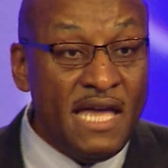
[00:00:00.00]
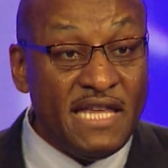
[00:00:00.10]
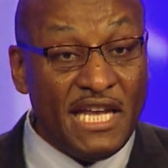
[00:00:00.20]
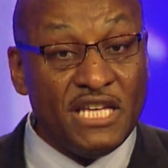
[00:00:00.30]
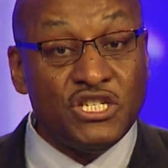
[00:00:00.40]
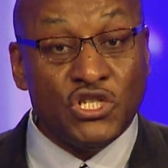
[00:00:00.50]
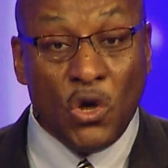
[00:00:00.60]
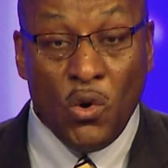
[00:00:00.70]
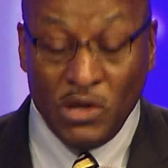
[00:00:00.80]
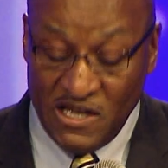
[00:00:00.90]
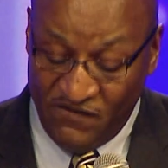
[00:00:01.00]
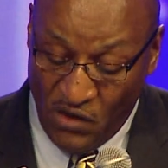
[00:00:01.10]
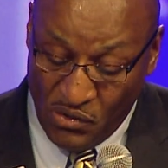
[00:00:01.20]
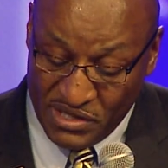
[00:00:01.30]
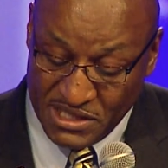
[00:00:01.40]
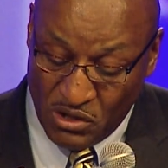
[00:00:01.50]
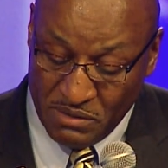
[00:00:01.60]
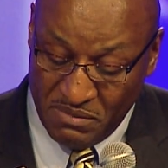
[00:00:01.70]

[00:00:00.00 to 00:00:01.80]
that is solely focused on